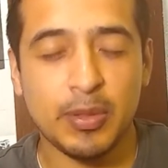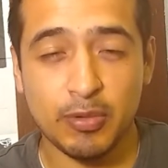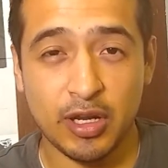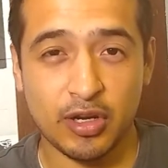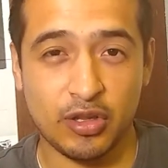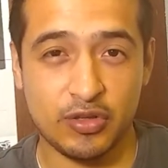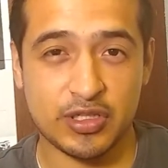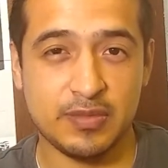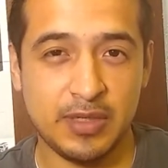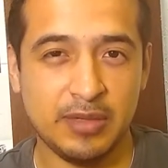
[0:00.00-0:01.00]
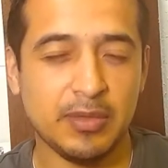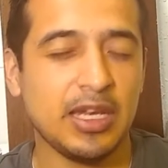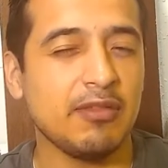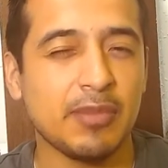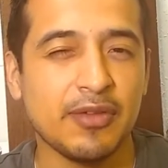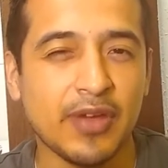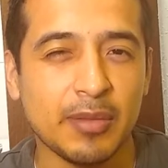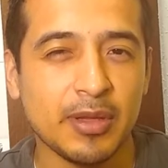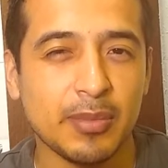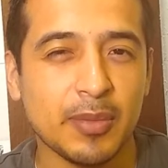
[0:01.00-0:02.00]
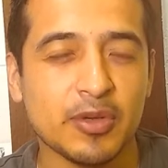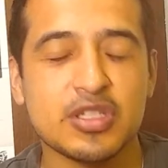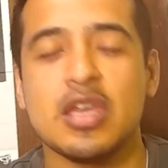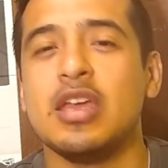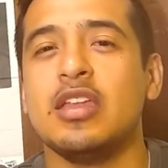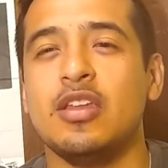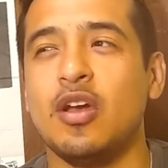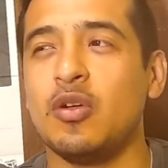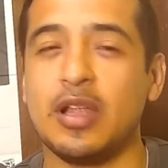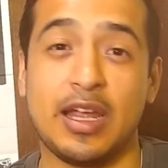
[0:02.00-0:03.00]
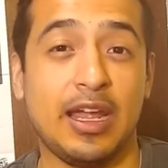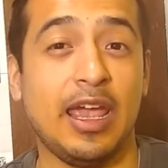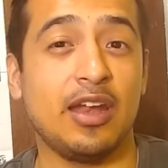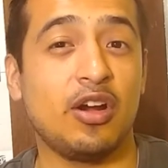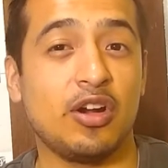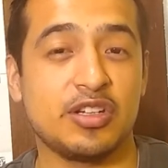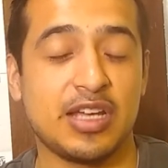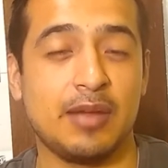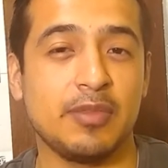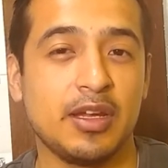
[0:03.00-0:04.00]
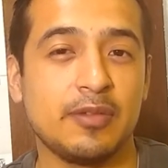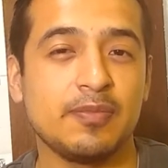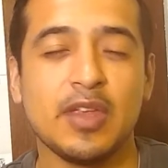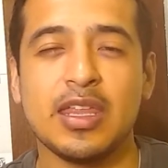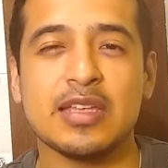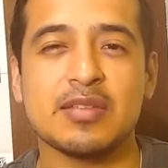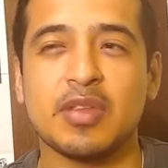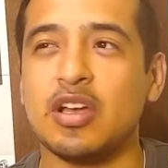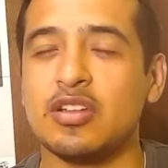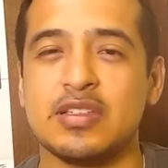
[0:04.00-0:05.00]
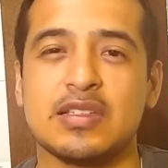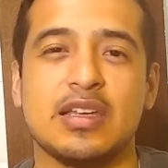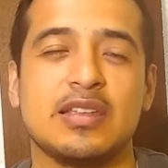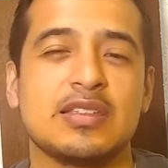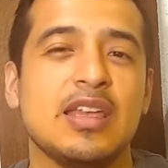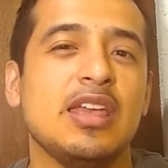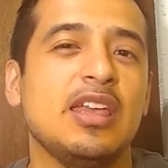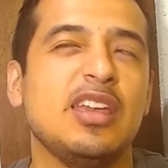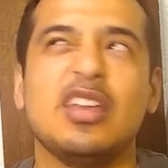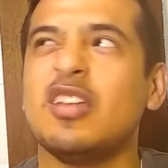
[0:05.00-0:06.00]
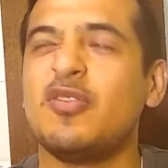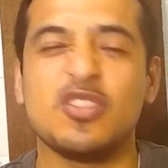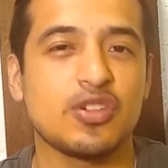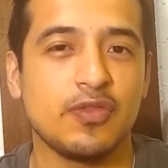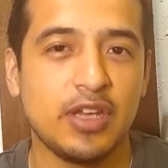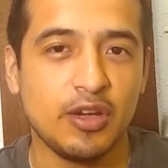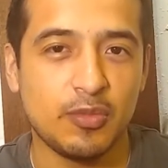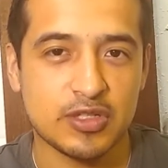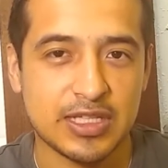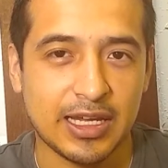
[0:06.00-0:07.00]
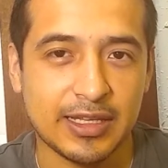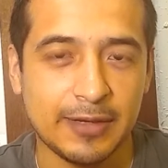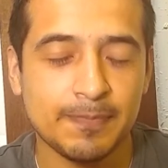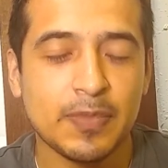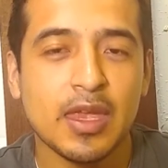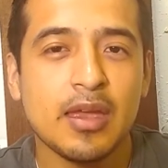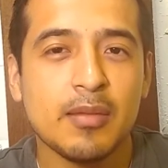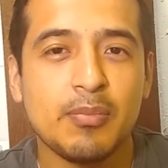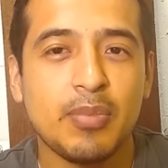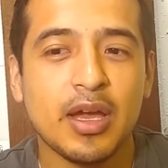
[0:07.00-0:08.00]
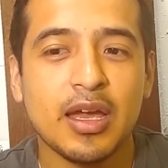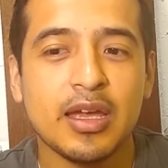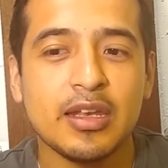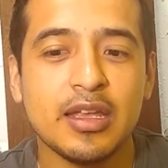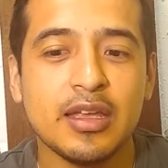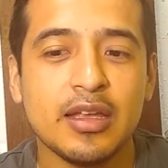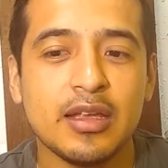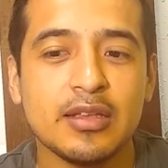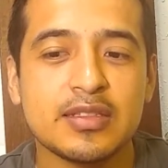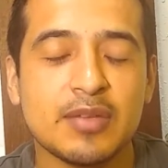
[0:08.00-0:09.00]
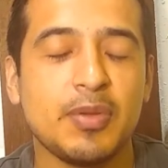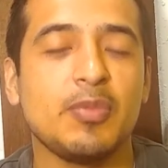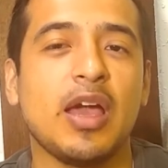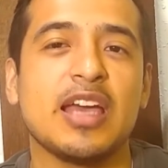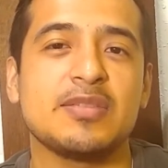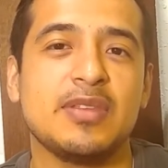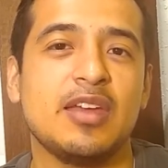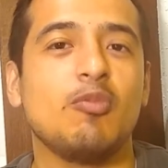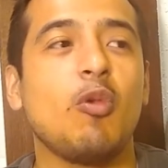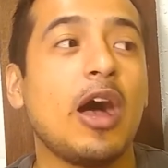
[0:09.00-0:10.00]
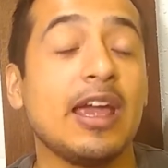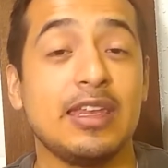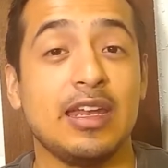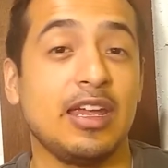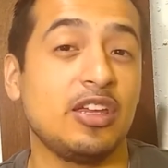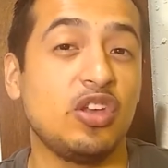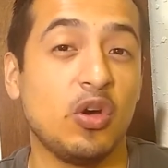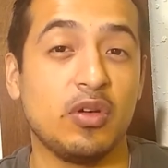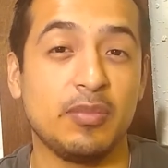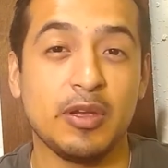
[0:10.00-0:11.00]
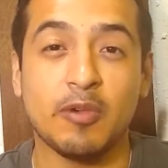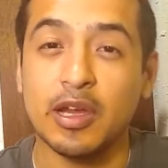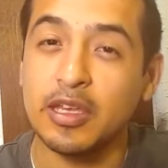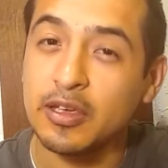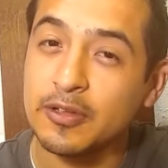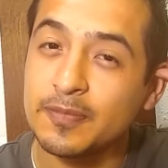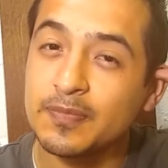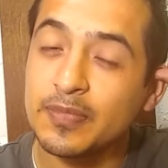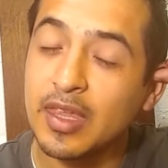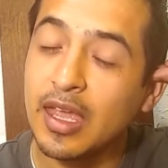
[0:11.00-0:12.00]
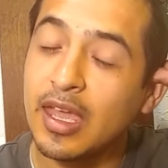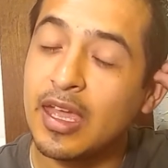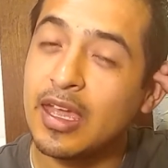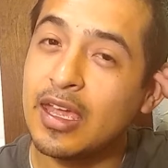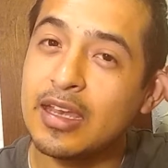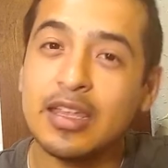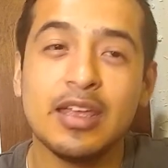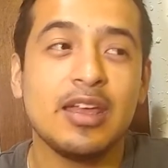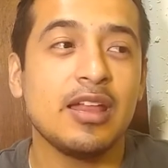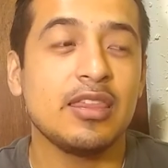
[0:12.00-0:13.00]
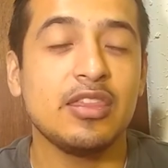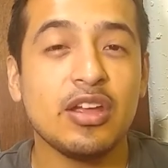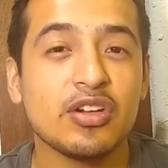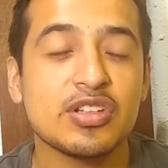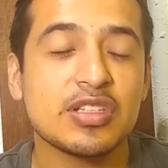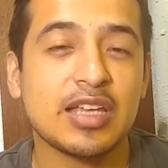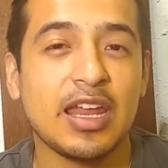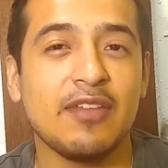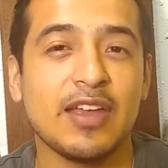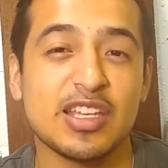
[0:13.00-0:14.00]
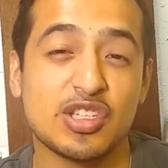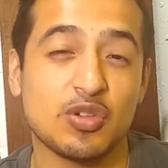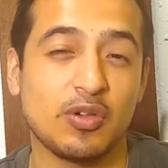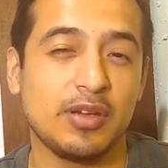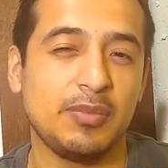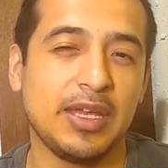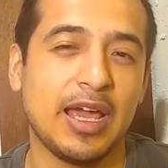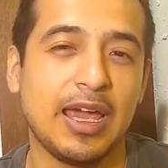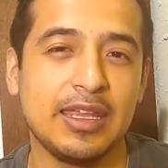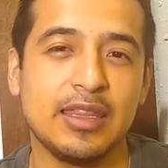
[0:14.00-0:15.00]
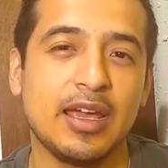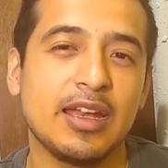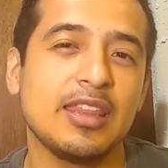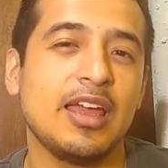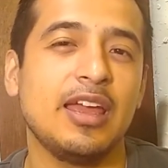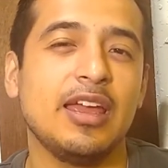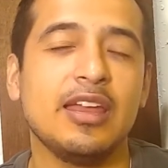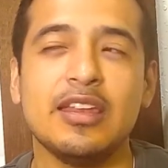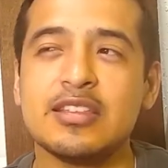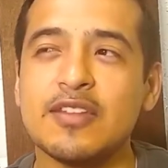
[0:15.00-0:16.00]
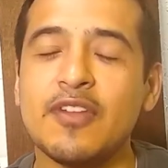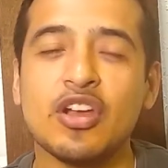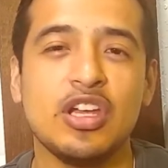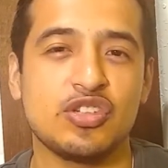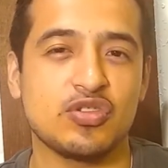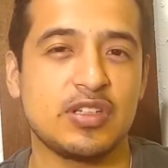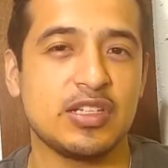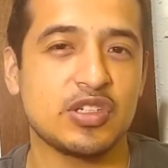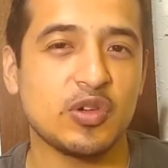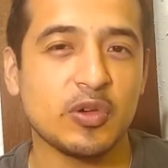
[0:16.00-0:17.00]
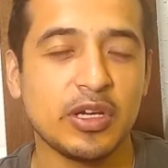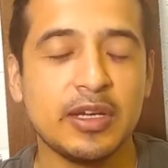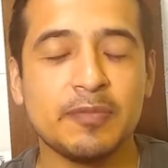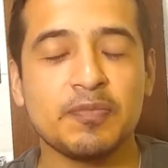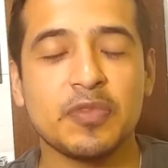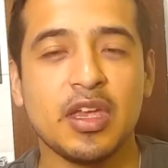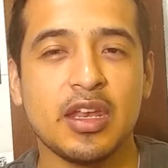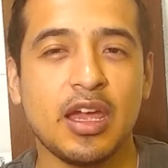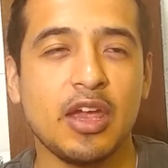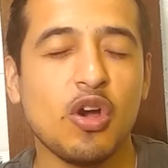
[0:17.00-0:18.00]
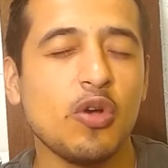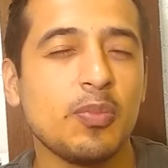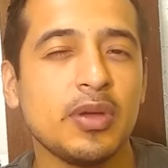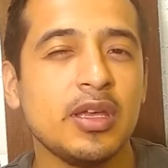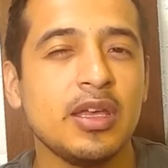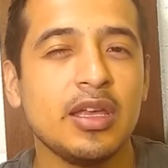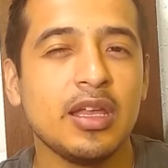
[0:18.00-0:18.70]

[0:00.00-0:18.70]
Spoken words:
people that are close to me and even my family members know like I had a hard time there, and that's something I'll discuss in a future video most likely. But some people ask me then, why did I go to BYU? And there's kind of like a story behind that, and it's a very interesting story, and I hope